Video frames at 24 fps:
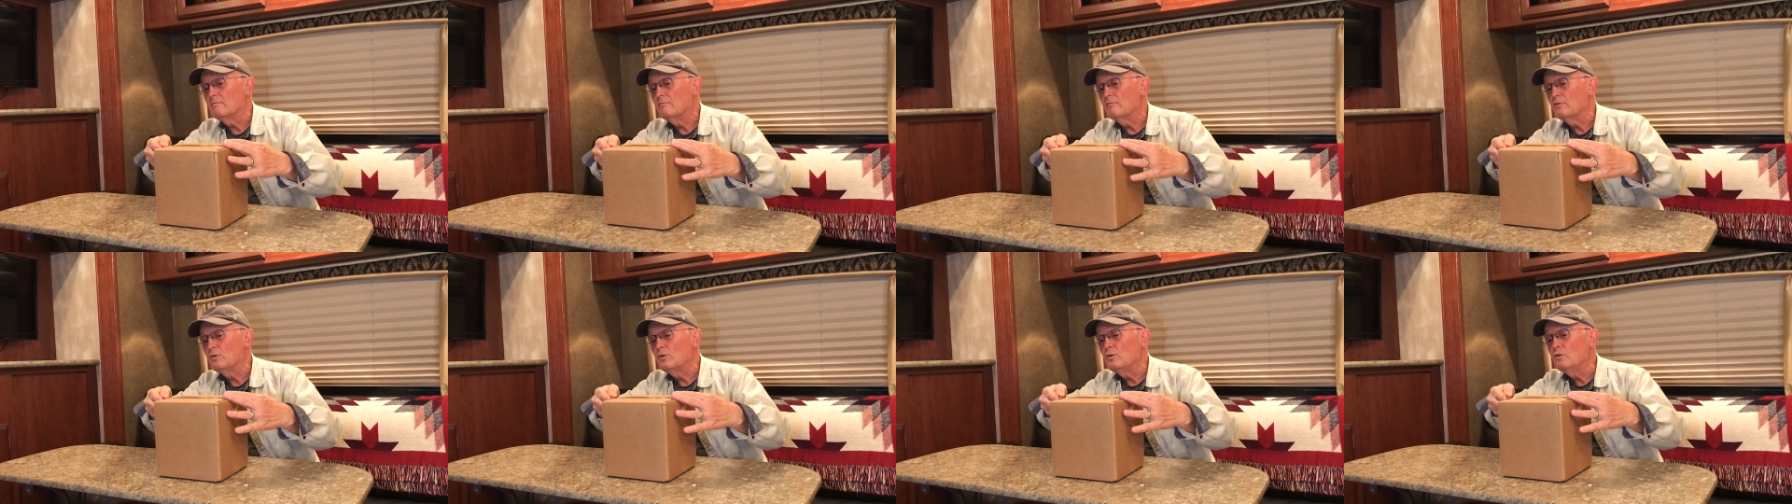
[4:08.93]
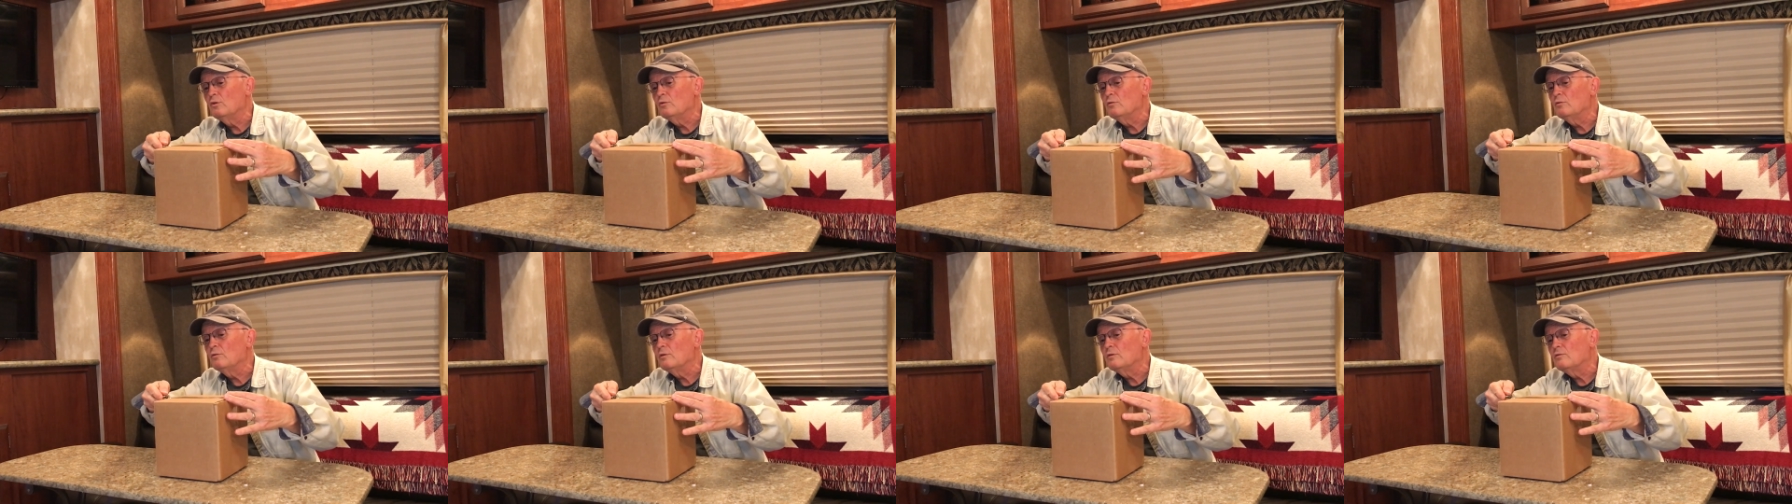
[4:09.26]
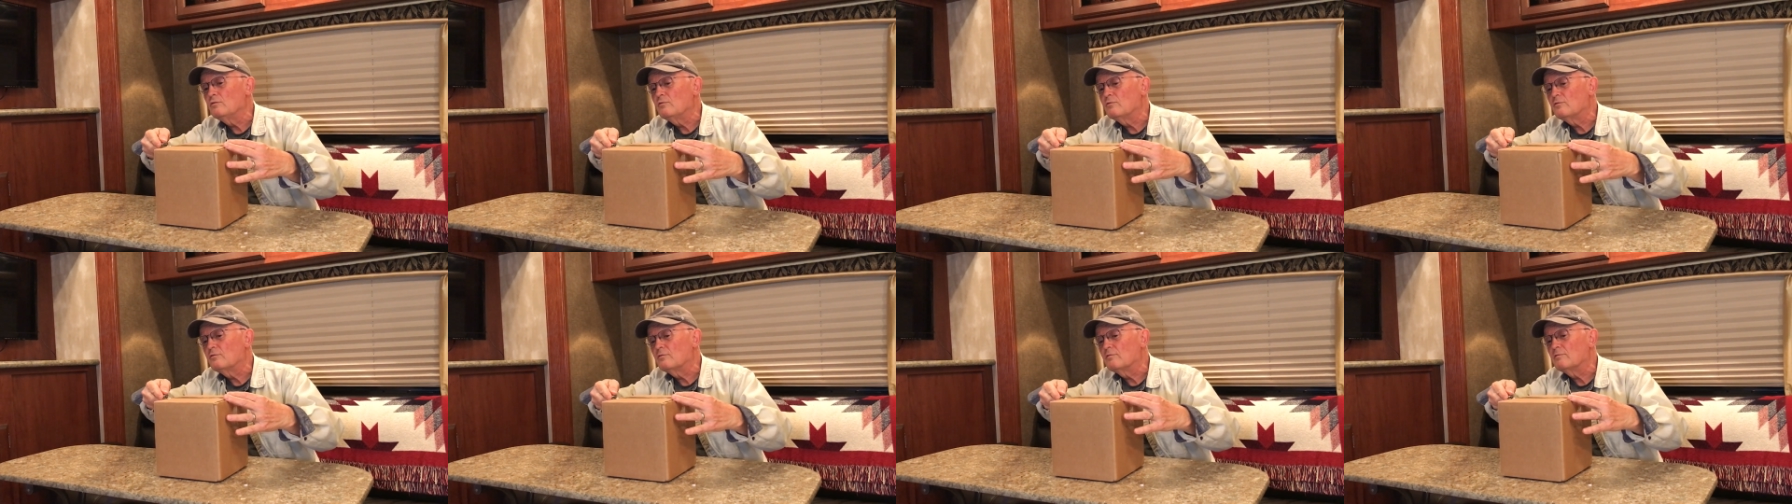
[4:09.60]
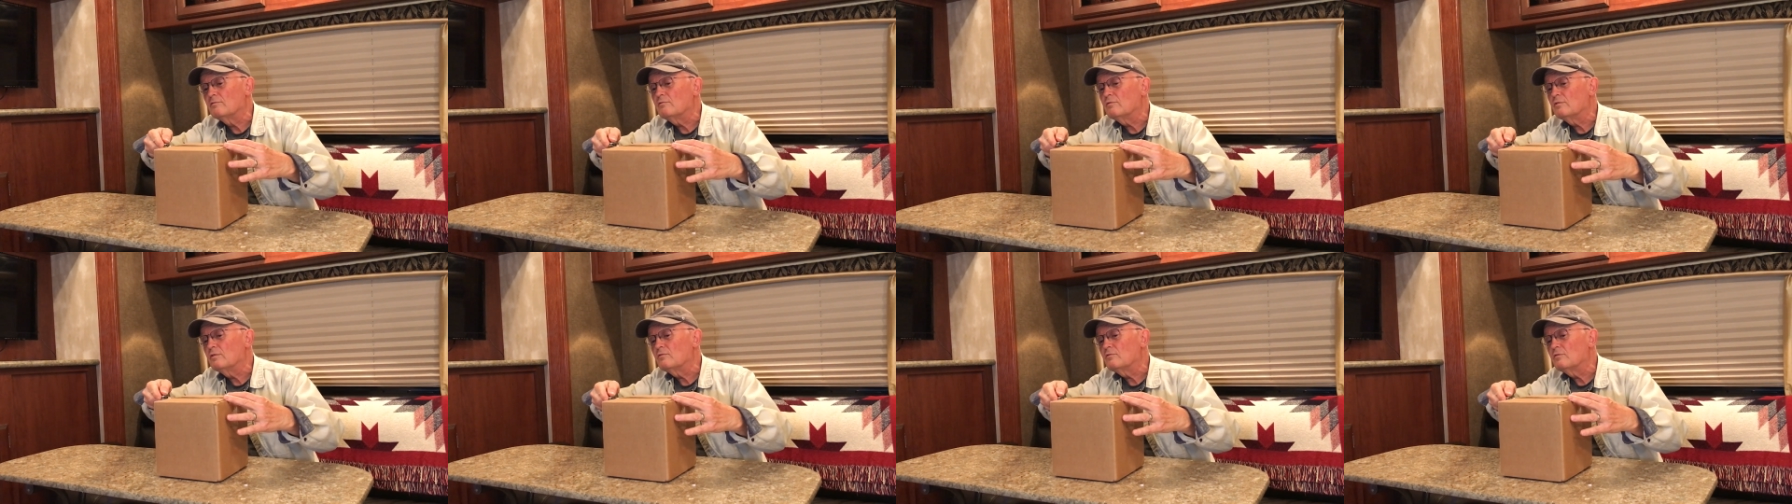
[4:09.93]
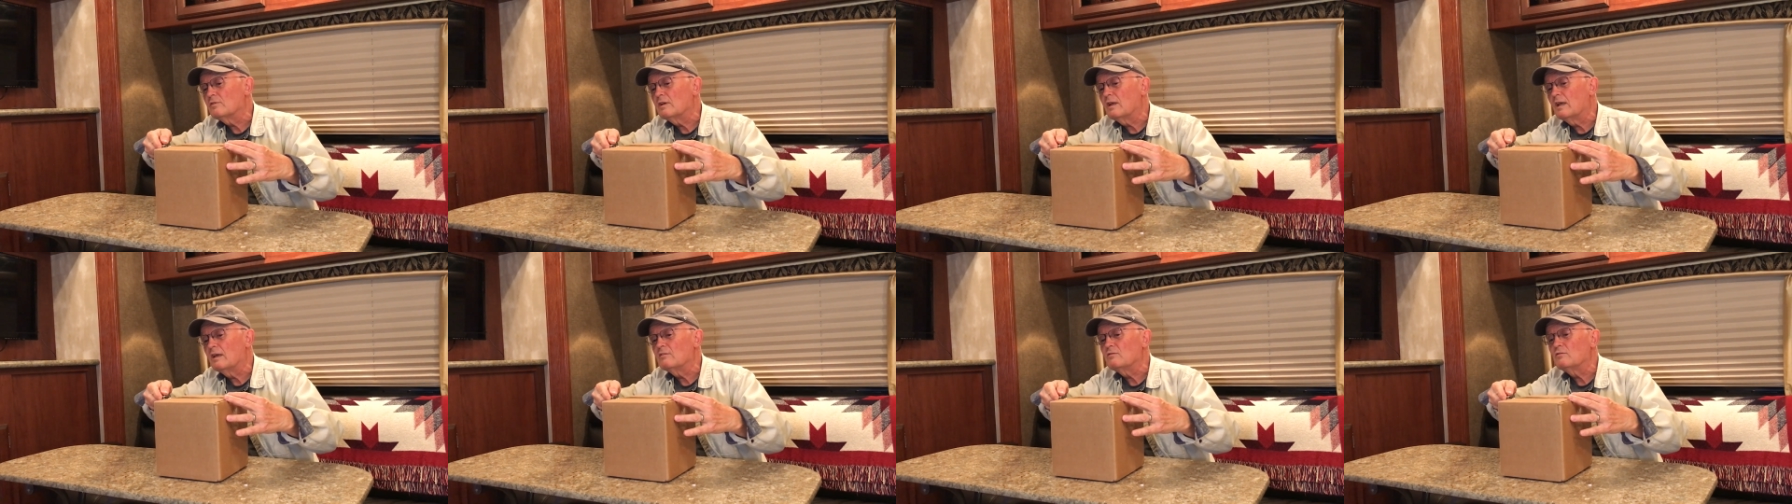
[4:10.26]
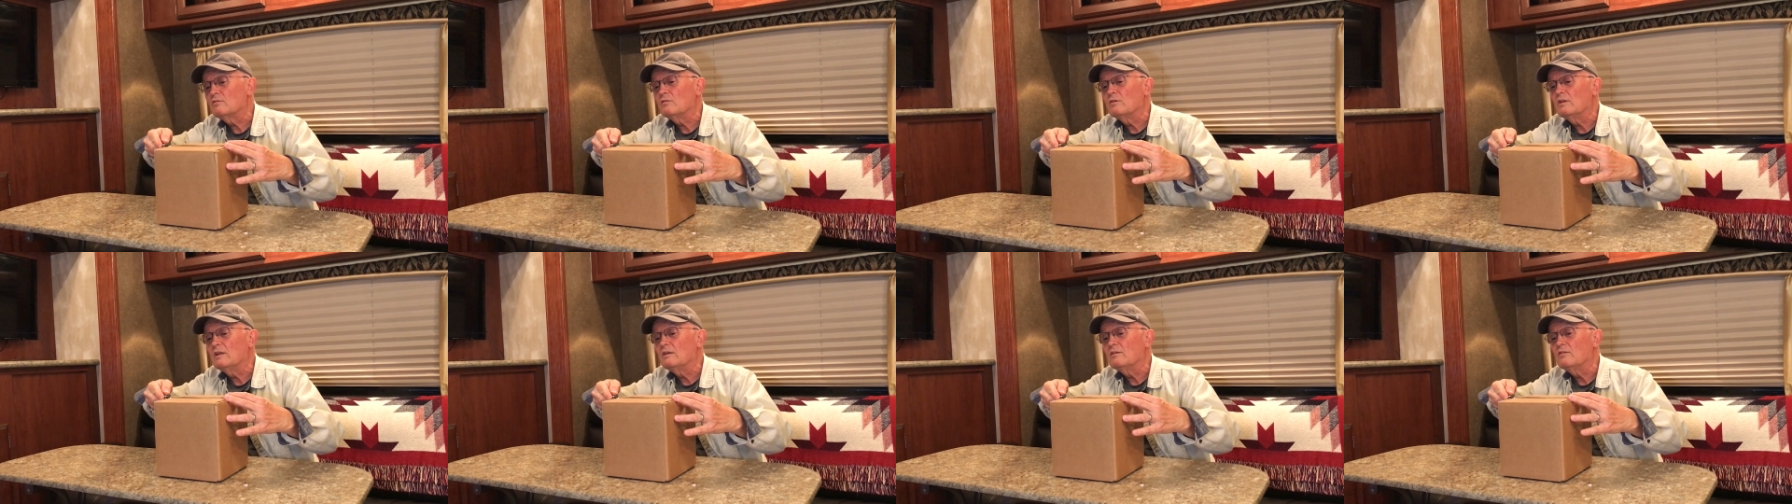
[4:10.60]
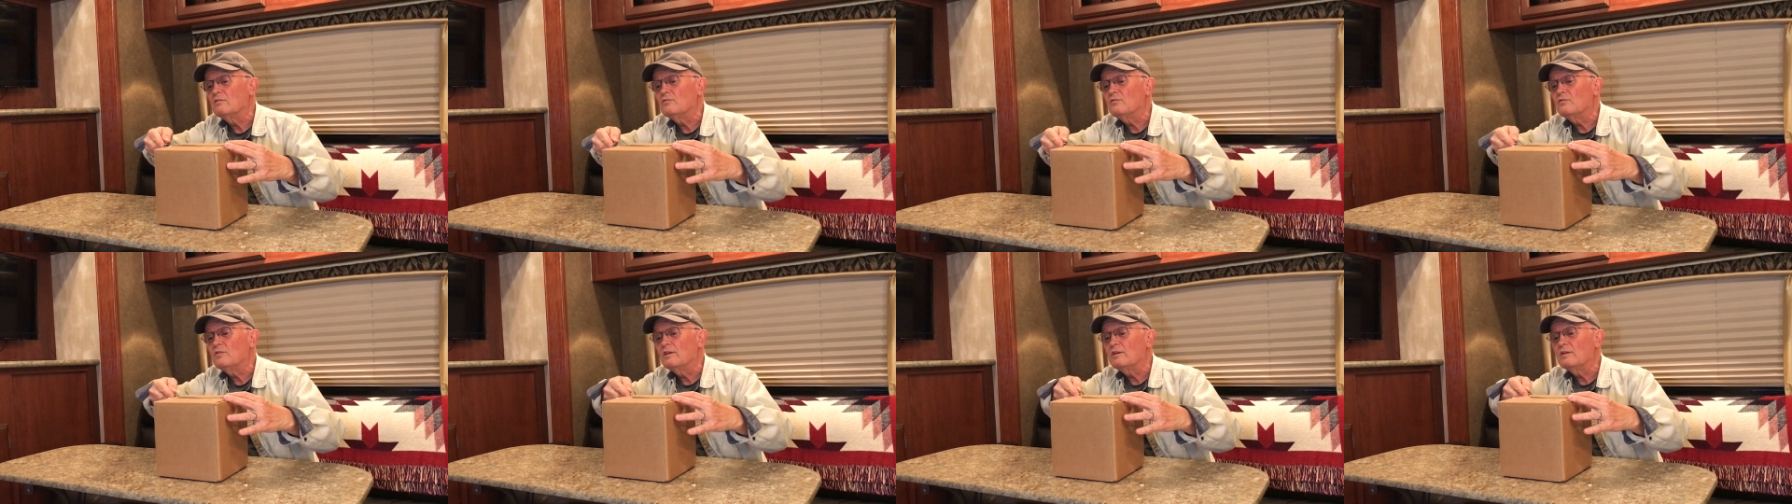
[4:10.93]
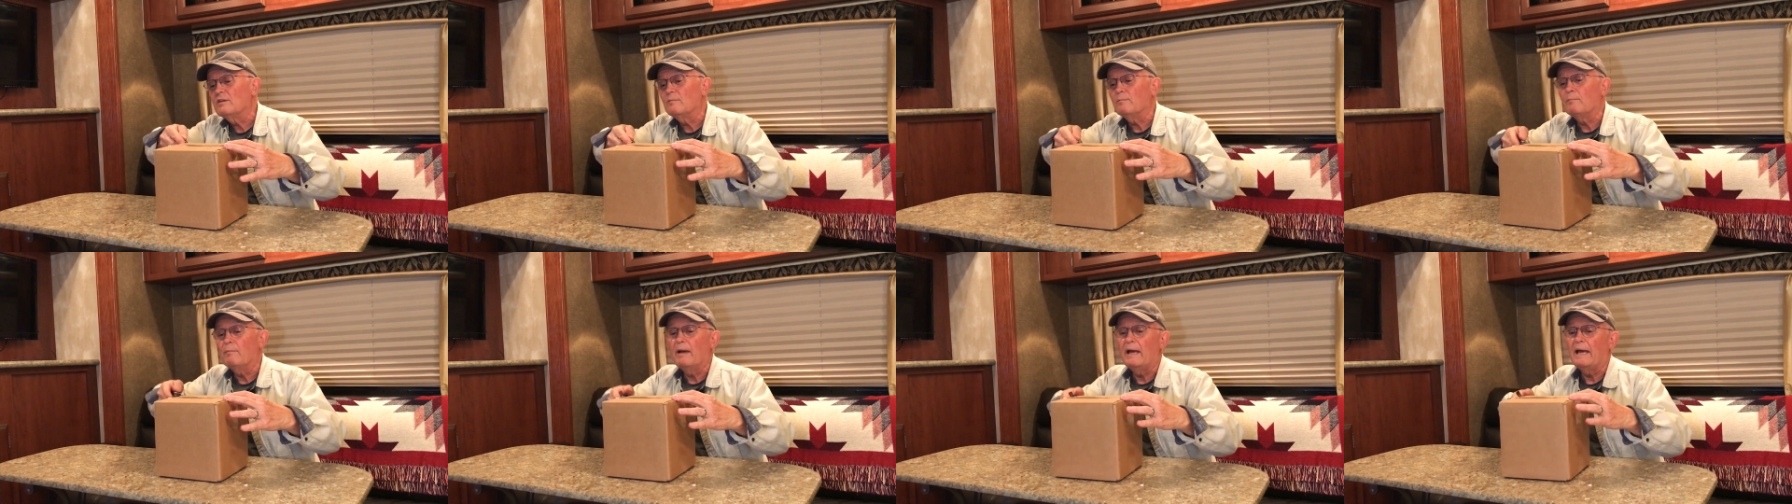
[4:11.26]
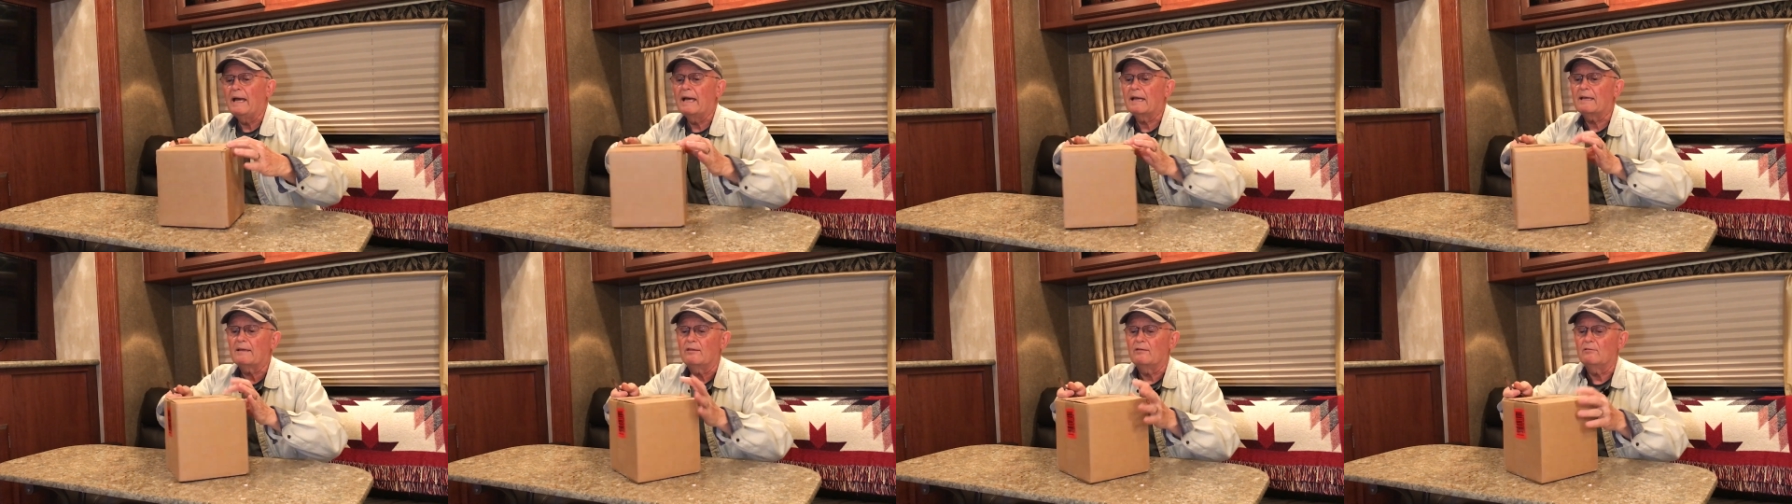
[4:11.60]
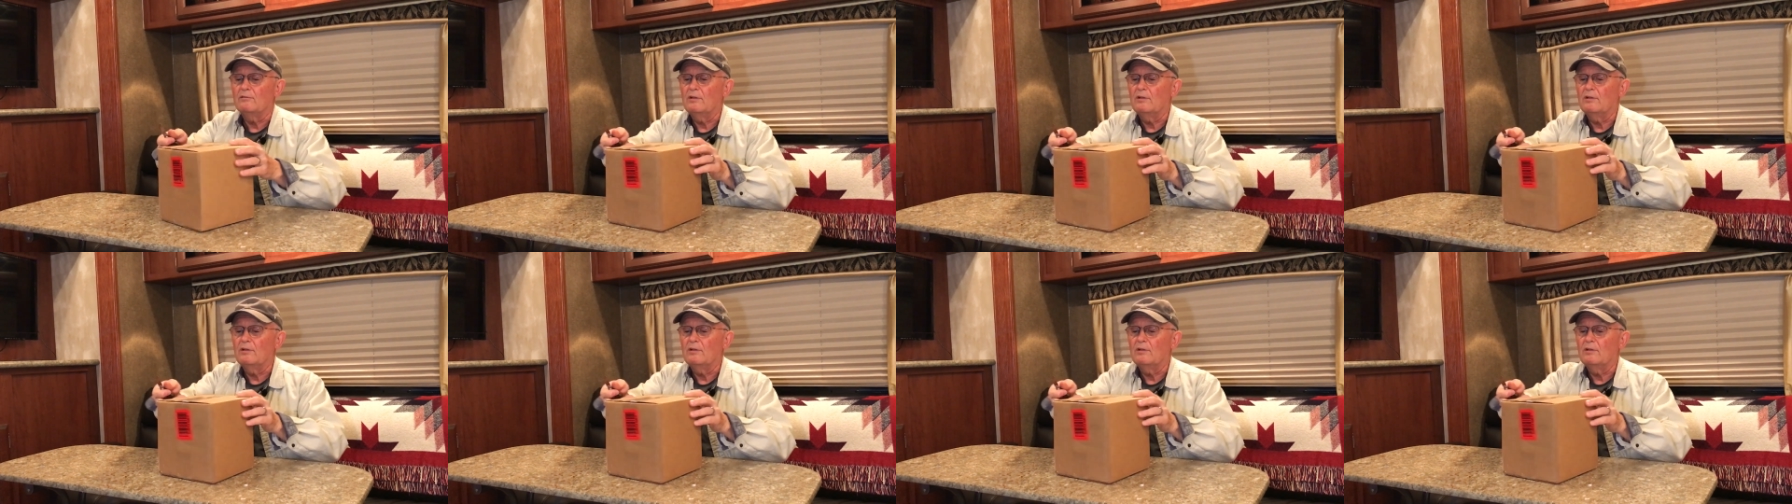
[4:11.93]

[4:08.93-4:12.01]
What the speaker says: for you is just in case you need to send it back.